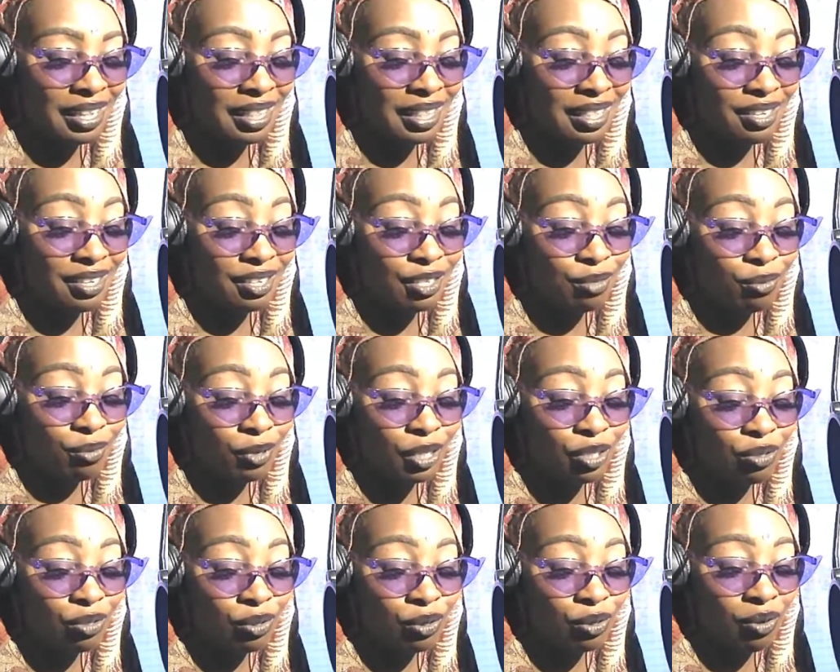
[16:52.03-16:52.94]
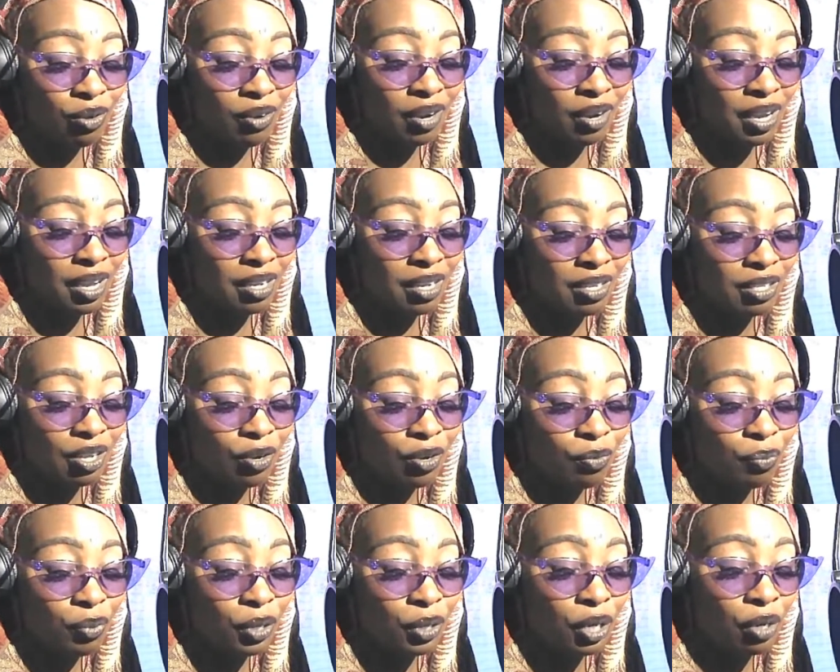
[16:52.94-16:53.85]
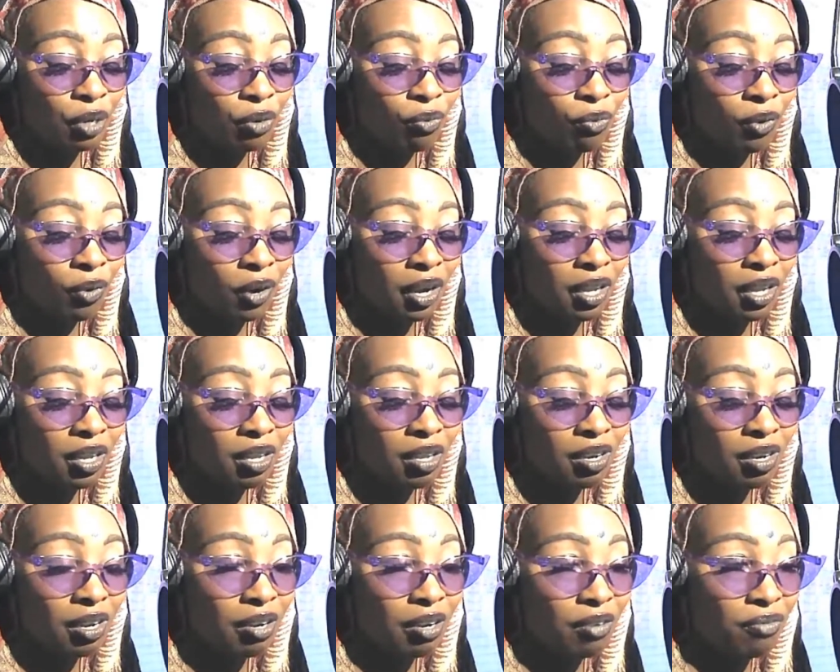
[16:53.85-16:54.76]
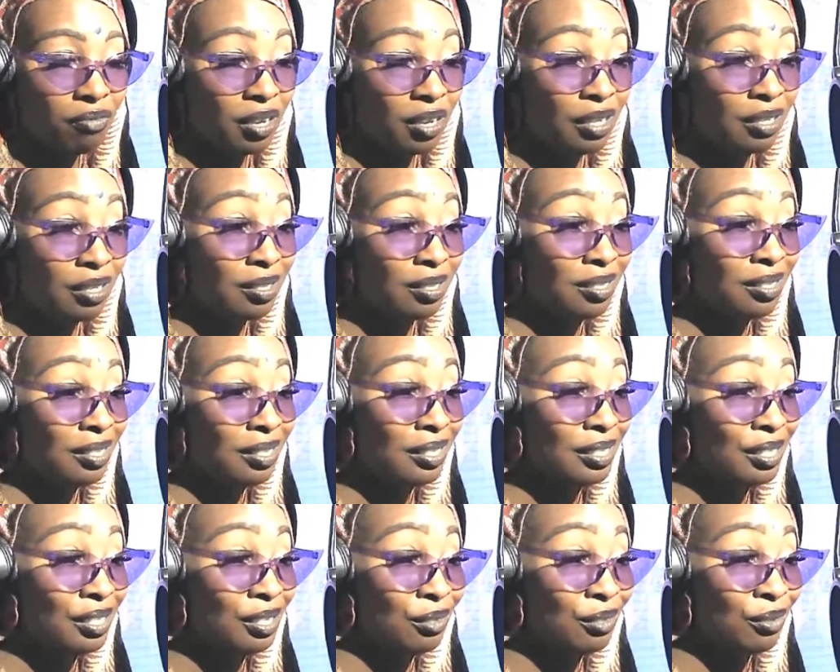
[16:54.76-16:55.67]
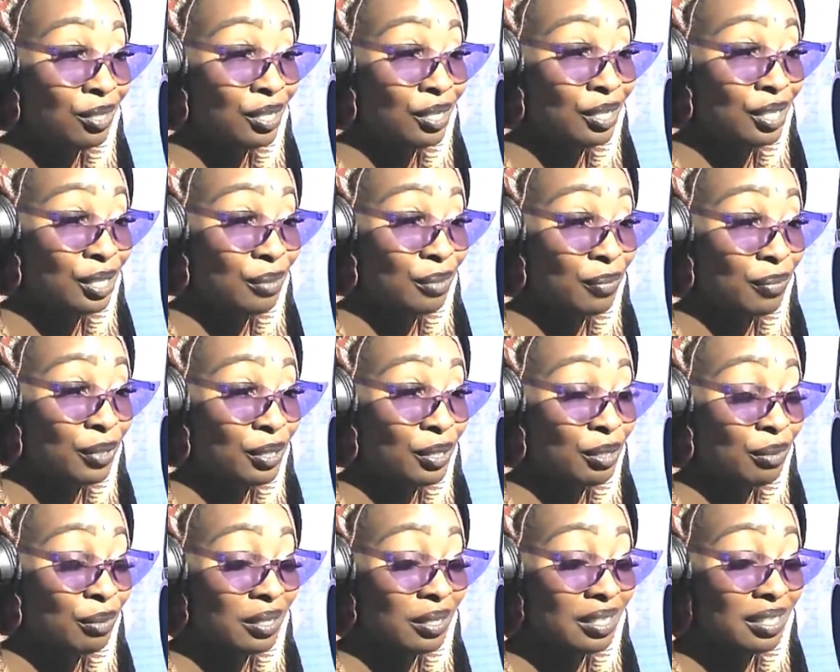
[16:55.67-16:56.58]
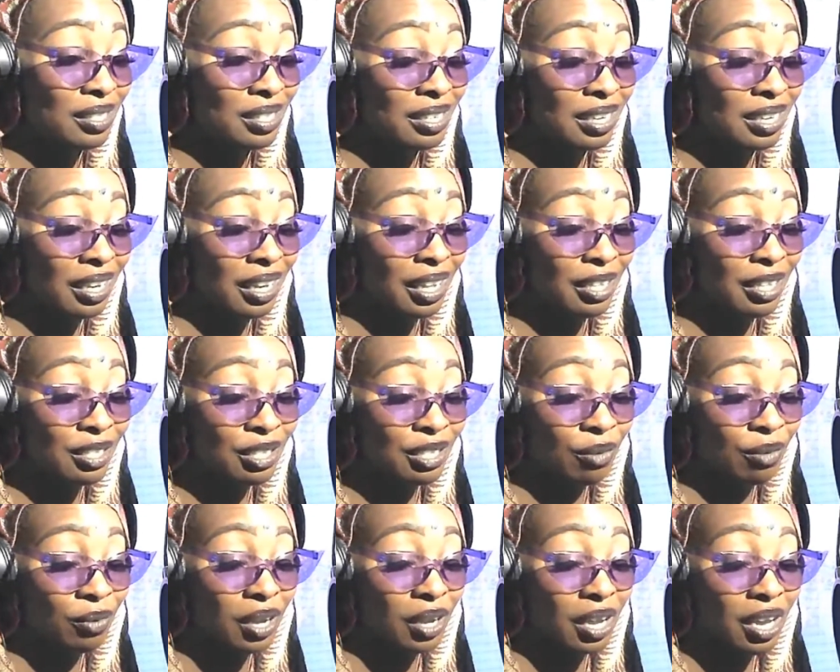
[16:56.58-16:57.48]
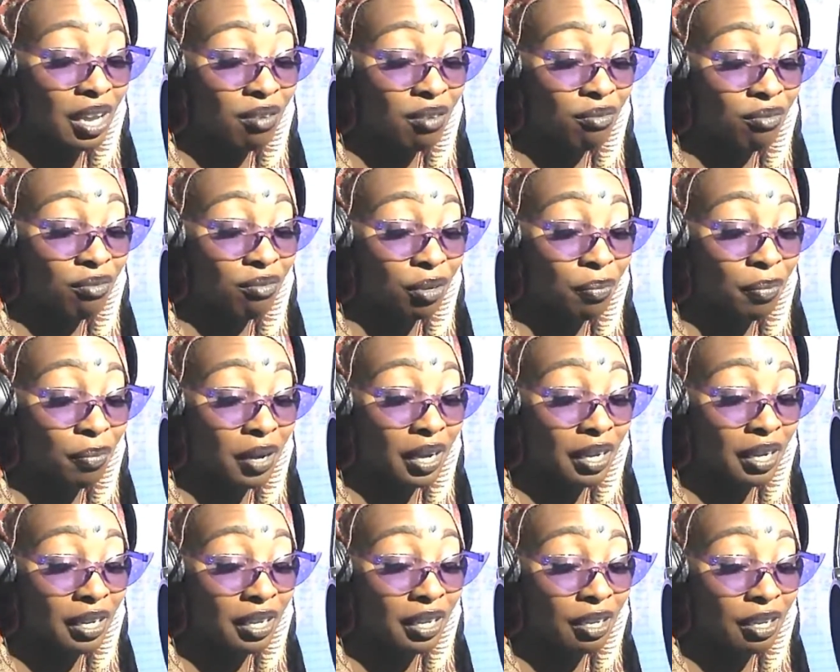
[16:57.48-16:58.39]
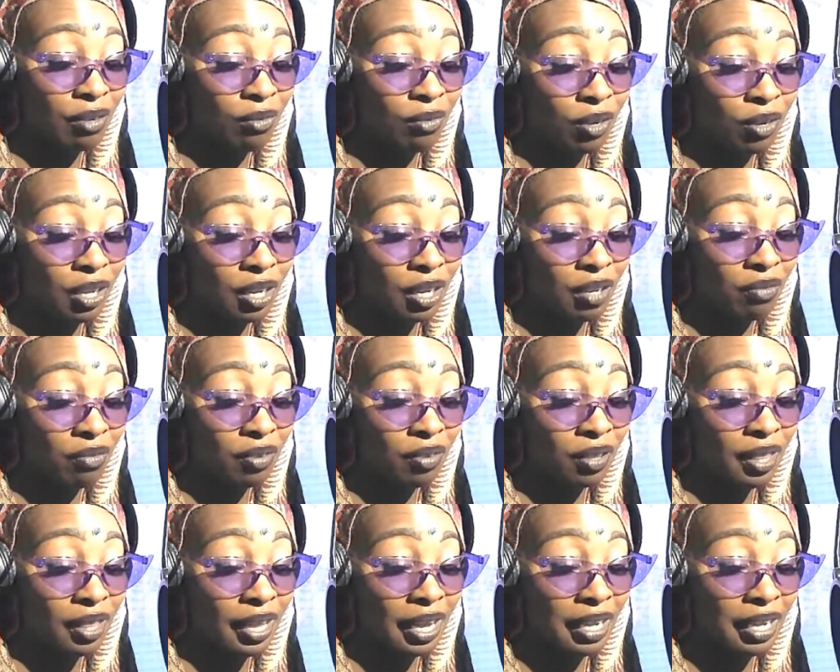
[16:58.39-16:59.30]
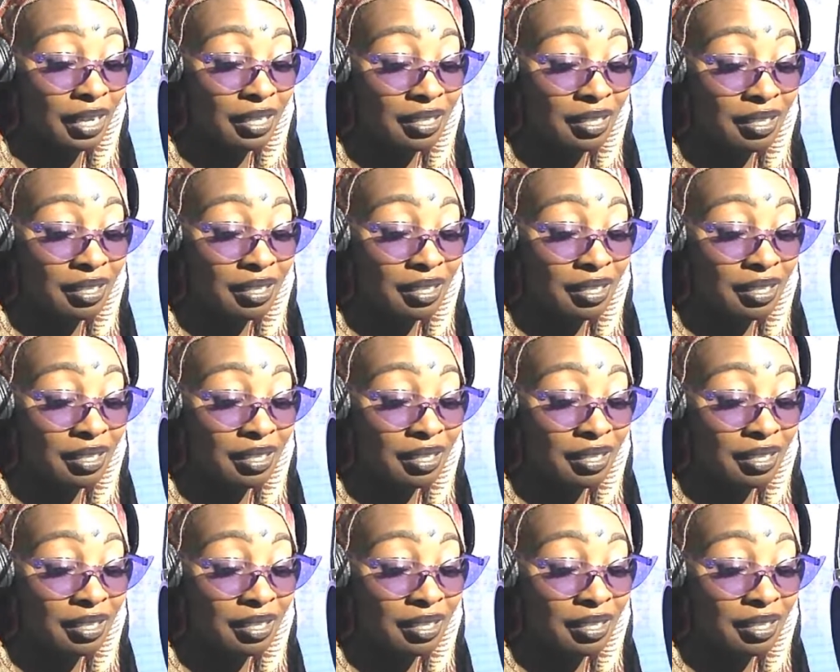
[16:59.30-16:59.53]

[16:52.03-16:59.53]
this retrograde is going to put it right in our faces until December 29th. So, everybody get ready for that.